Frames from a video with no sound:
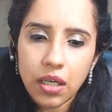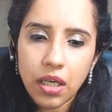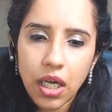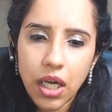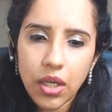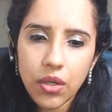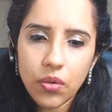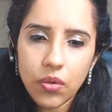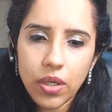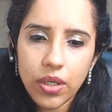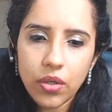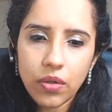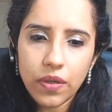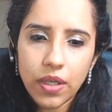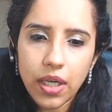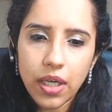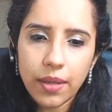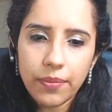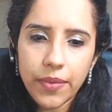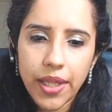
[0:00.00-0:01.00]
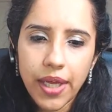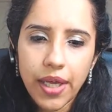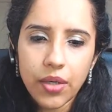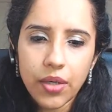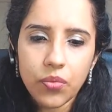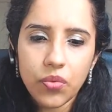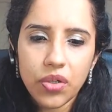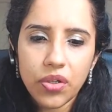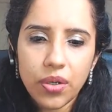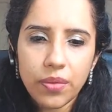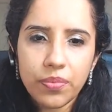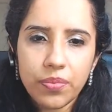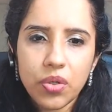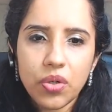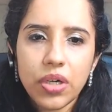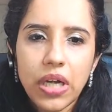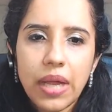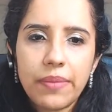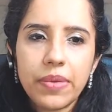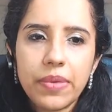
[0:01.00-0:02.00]
How do I overcome that? Will your
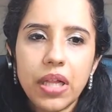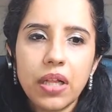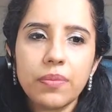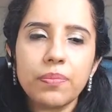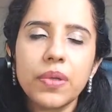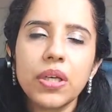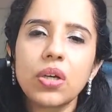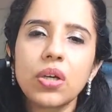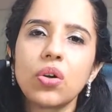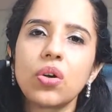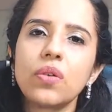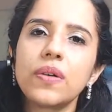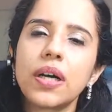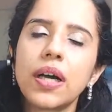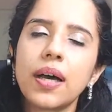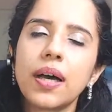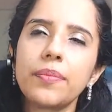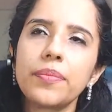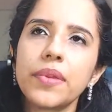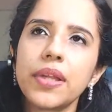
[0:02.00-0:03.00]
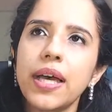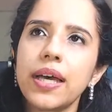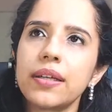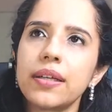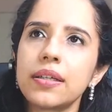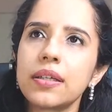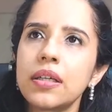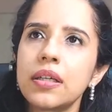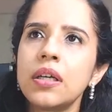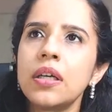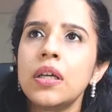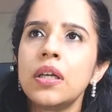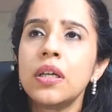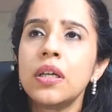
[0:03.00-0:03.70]
program help me overcome that?